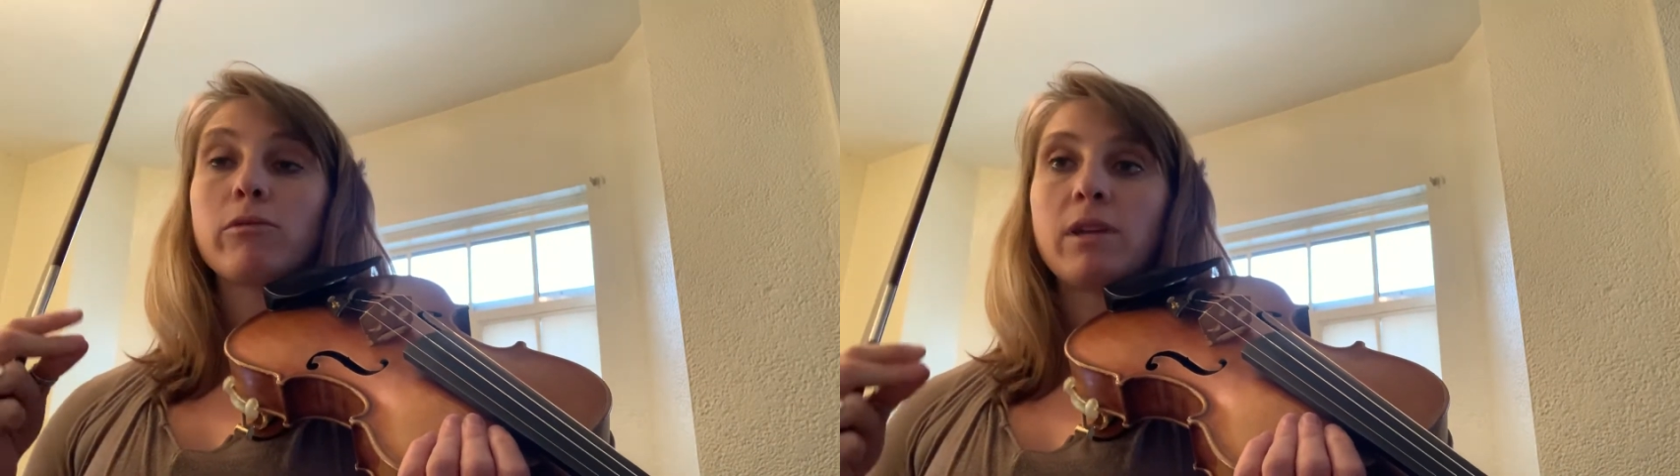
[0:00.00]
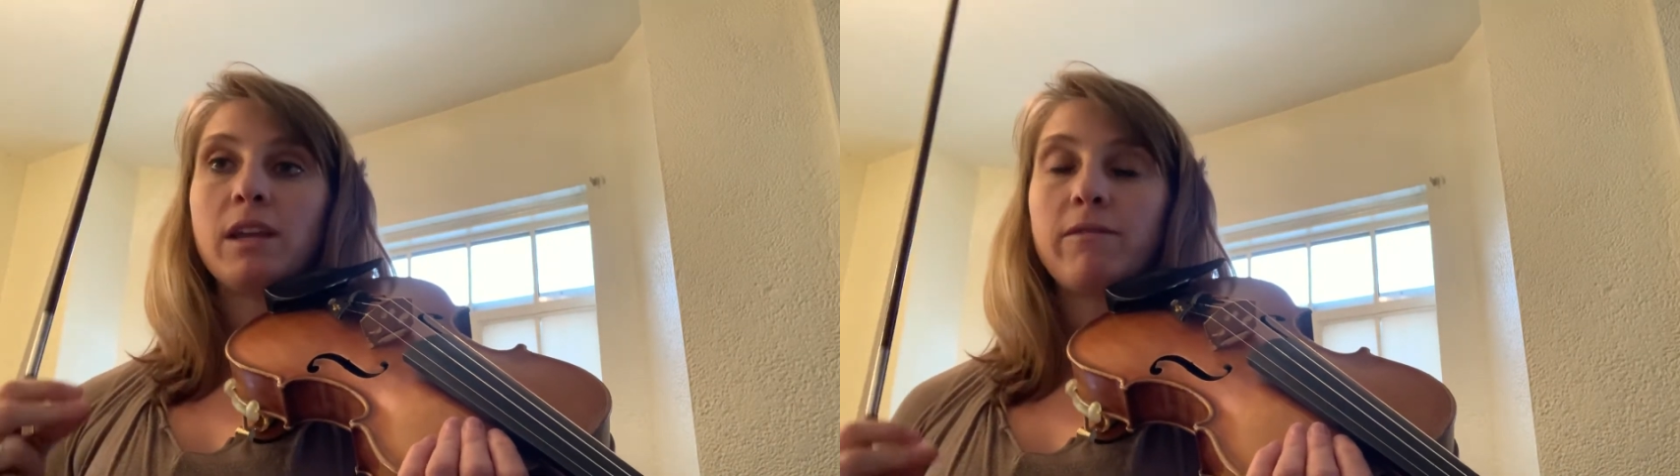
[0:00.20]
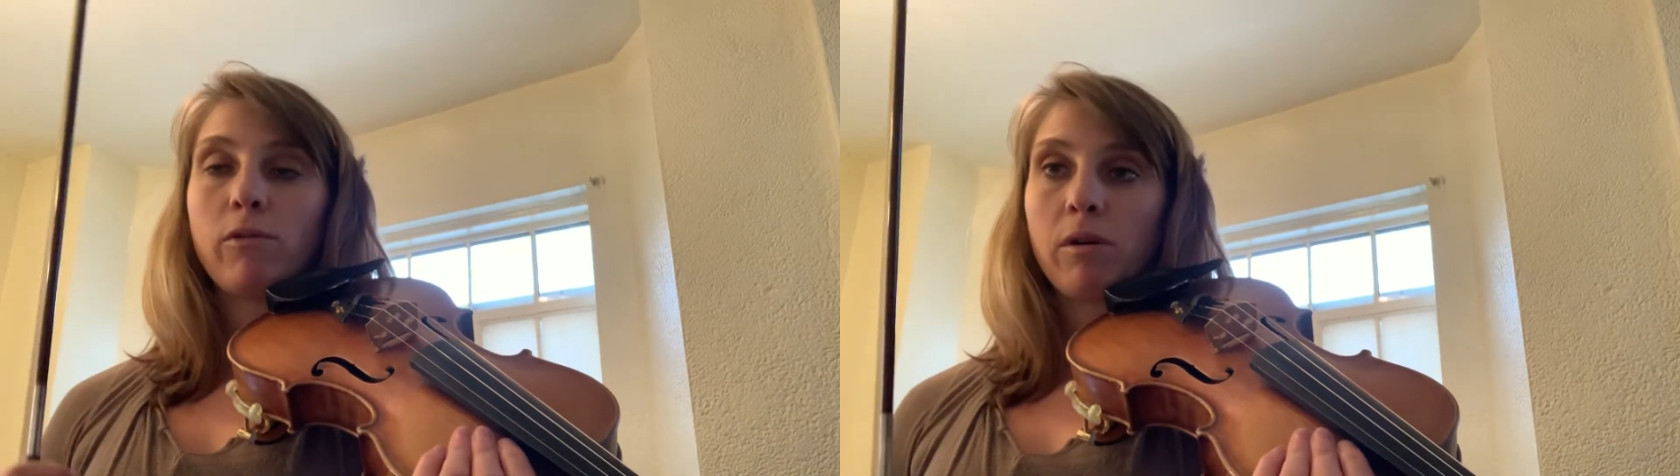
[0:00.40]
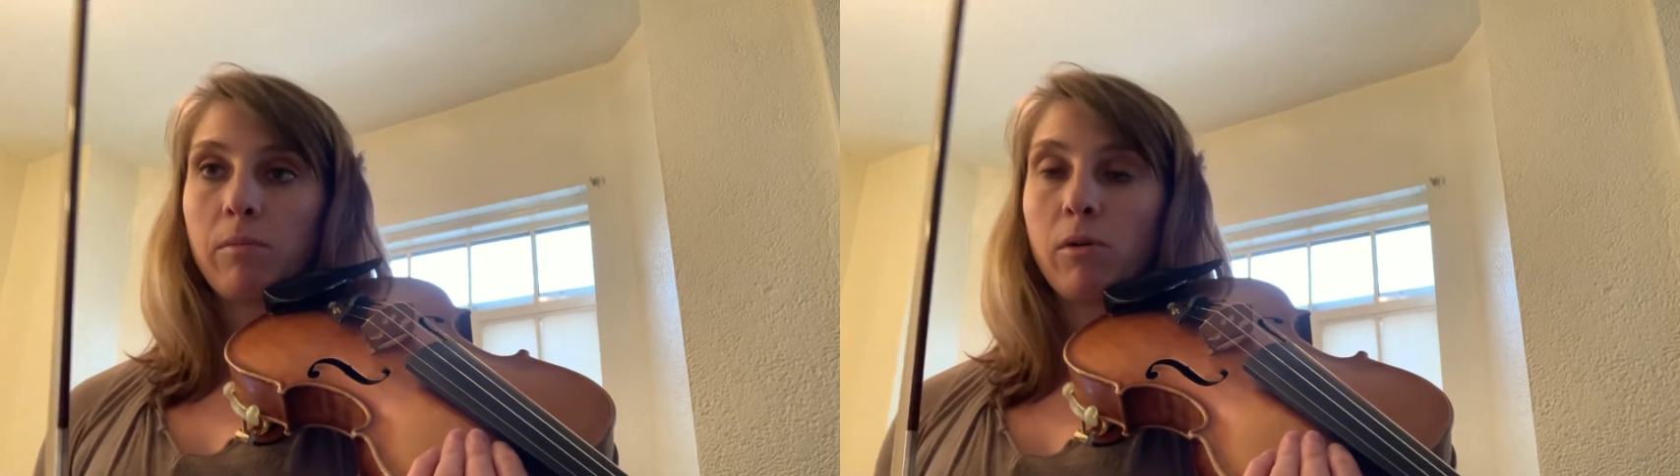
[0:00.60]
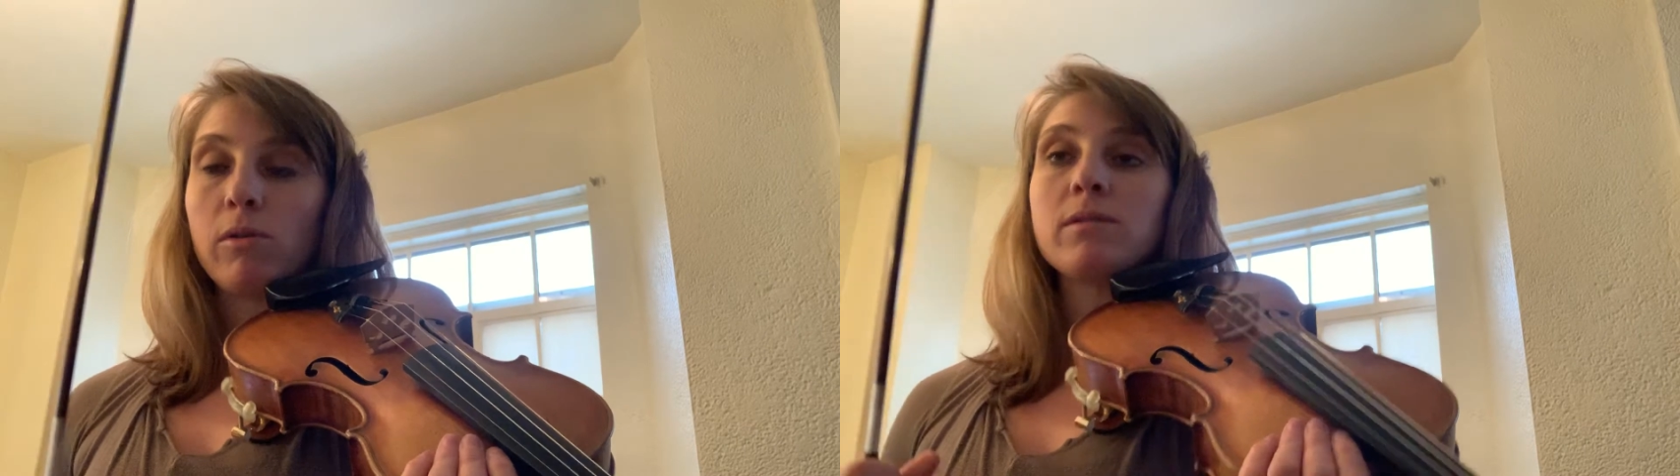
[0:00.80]

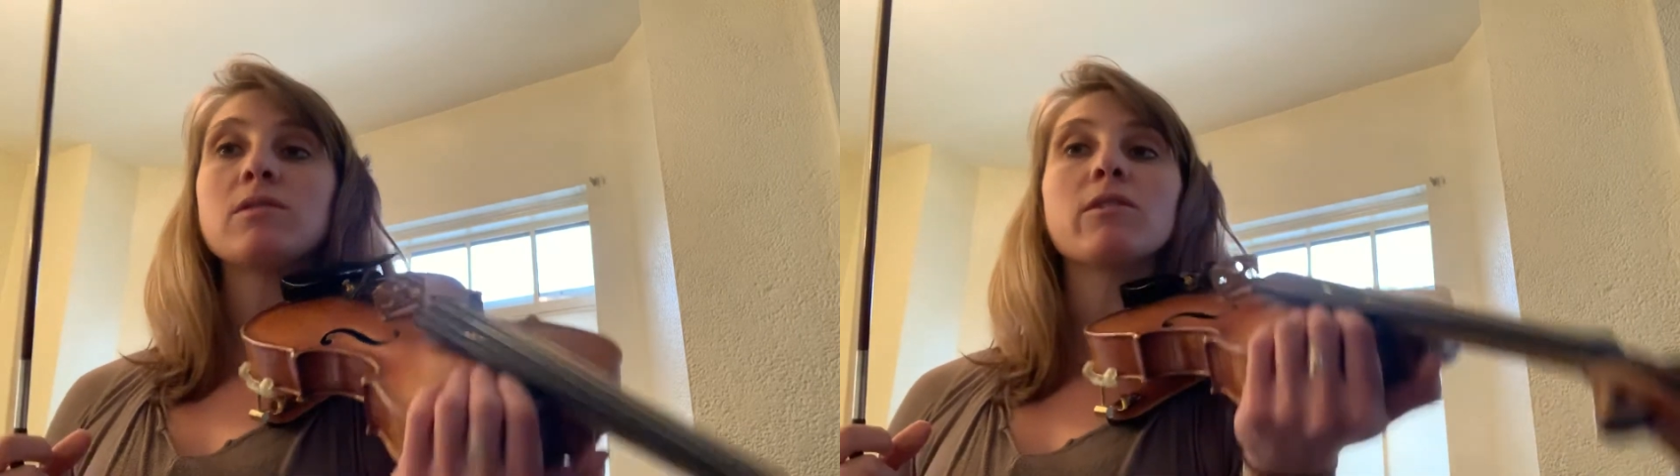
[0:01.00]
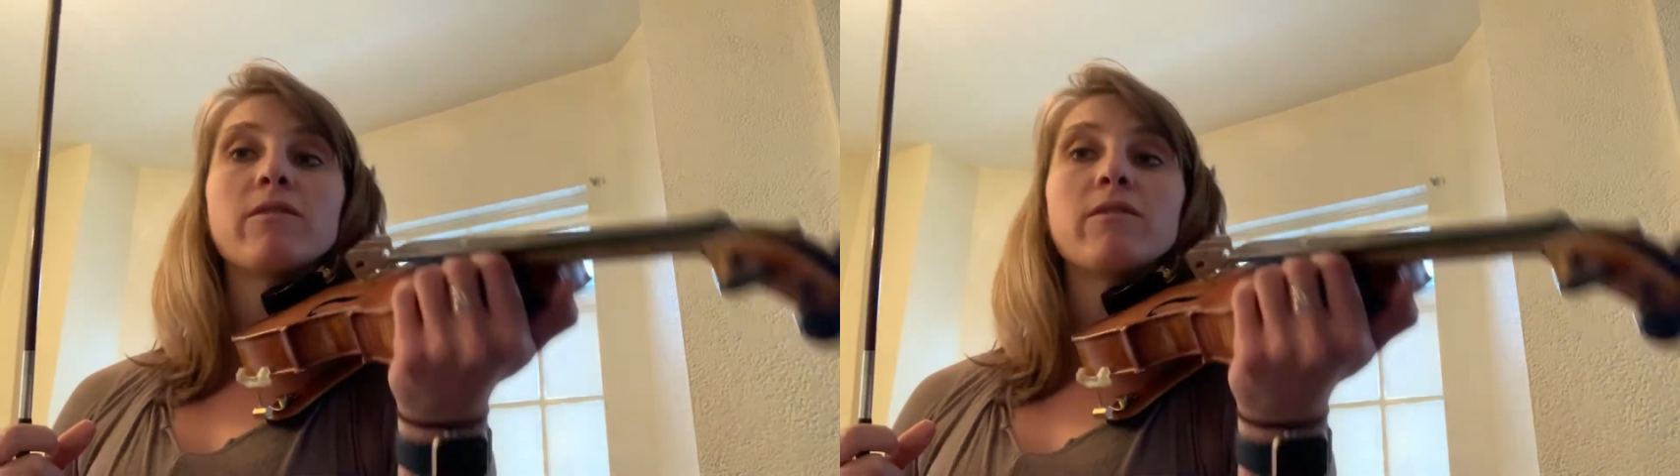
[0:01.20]
3/4 pulse or